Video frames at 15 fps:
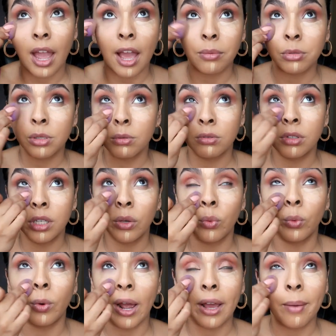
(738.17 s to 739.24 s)
Absolutely
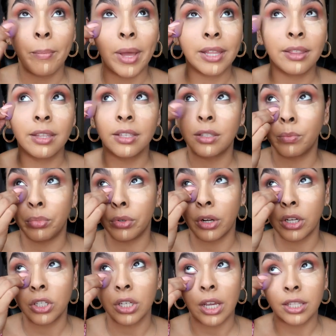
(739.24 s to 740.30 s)
recommend this
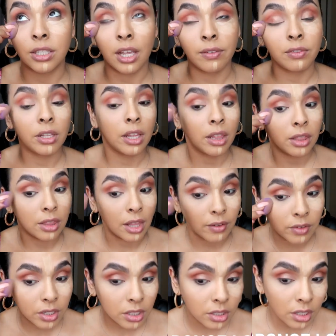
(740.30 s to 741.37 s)
brush. I definitely
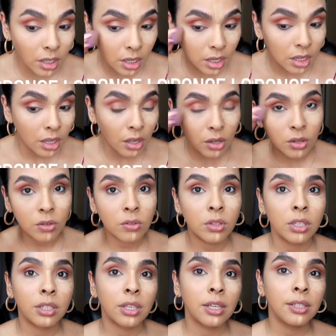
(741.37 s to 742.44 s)
love it. Oh,
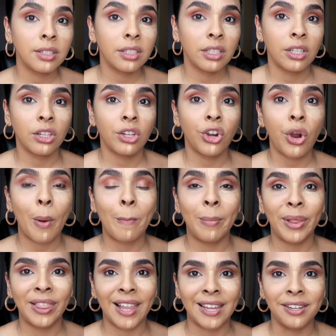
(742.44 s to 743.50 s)
this concealer
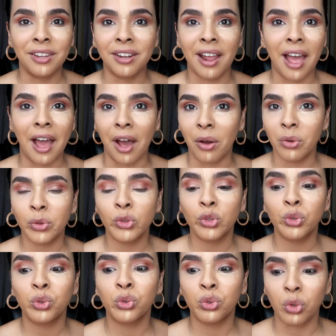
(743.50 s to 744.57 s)
blended out
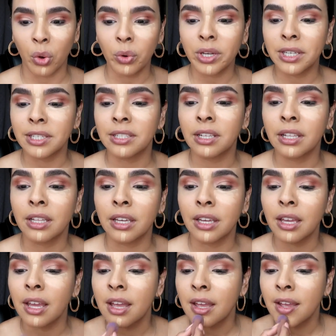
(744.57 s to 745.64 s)
so
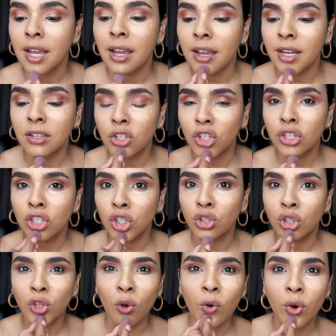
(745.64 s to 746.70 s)
easily and it's just
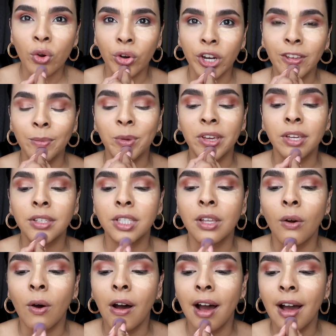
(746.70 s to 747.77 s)
so creamy.
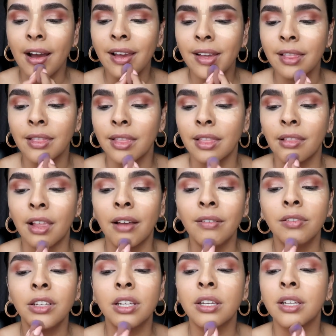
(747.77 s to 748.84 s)
So I
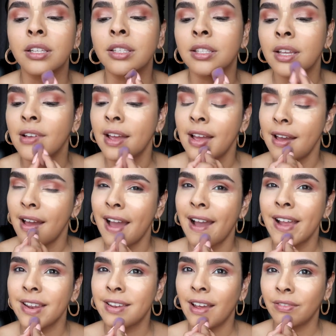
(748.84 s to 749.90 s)
love it.
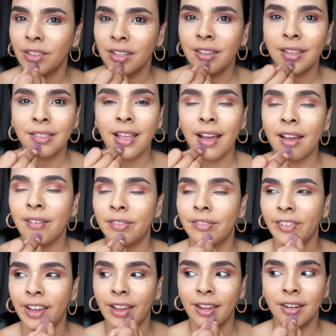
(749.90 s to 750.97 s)
I'm definitely not a
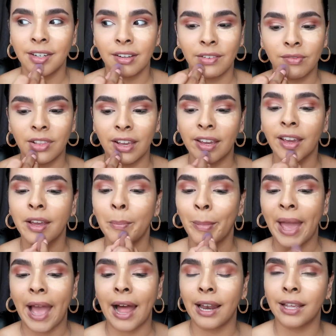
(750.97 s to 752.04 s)
fan of like
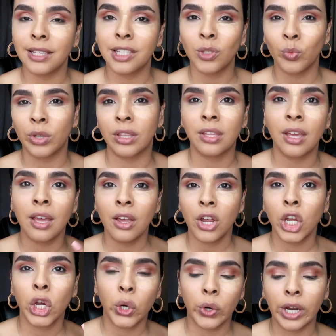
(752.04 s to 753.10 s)
palettes with
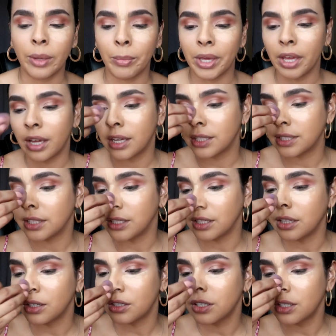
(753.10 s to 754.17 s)
creamy
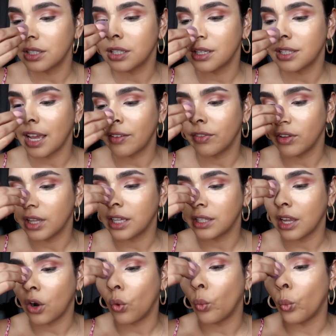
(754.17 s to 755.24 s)
concealers because I feel like
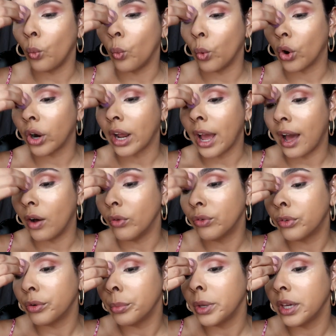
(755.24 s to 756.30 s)
they don't work out
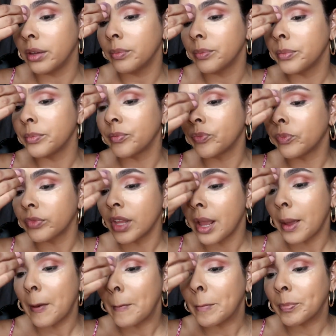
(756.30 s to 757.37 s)
for me.
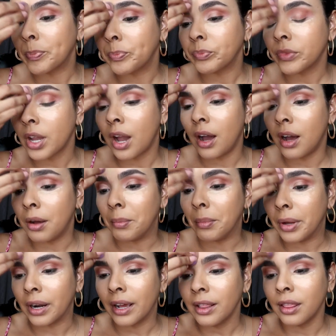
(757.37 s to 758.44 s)

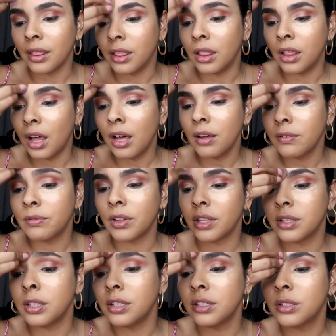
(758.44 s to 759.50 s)
But I love
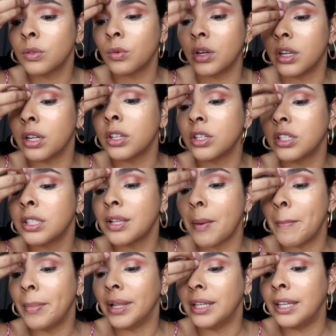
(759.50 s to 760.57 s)
this one. It just
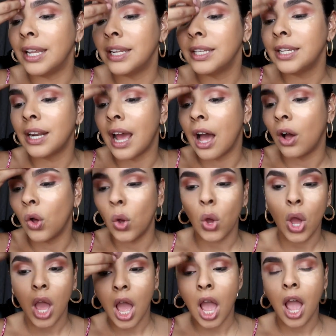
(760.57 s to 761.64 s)
blended out